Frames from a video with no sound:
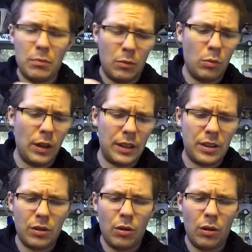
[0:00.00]
what
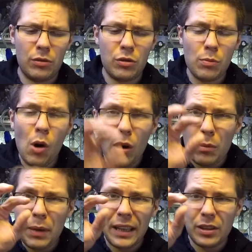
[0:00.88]
is called small
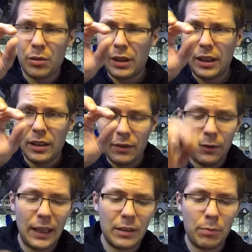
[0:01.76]
battery,
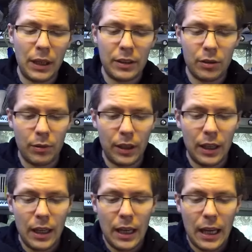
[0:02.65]
flat
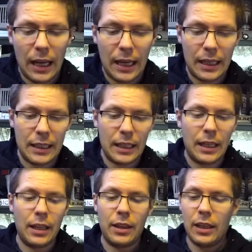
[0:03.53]
battery, and
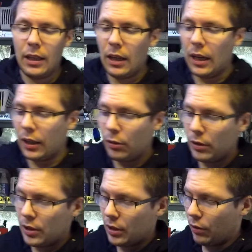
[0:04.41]
the
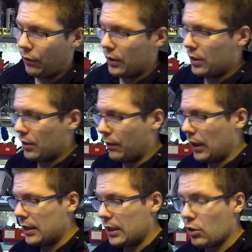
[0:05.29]
accuracy of this
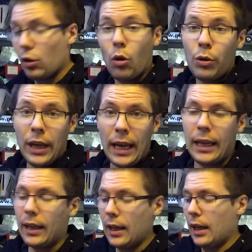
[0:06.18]
device is
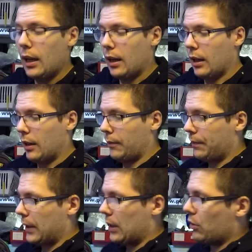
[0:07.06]
okay.
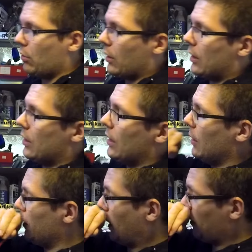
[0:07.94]
As you can
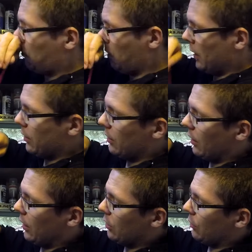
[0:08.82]
see, you have quite a
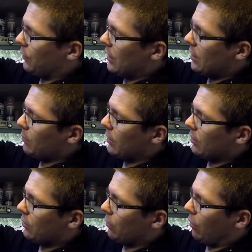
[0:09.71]
lot of
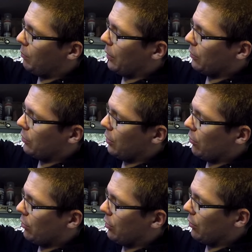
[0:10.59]
decimals,
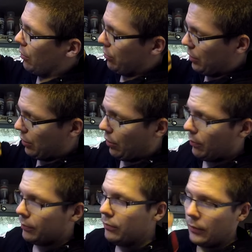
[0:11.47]

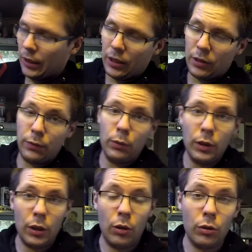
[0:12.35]
0.000. It is
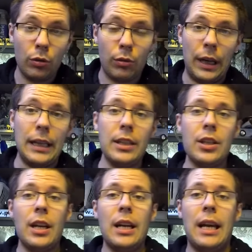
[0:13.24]
fully auto
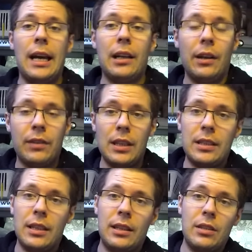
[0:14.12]
range, and I've
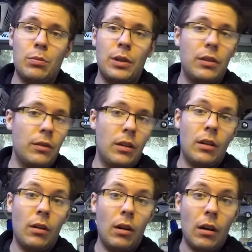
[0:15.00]
tested this with
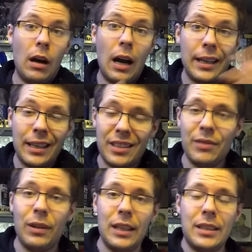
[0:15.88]
high-end
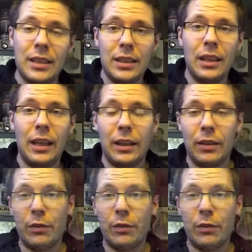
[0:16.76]
devices like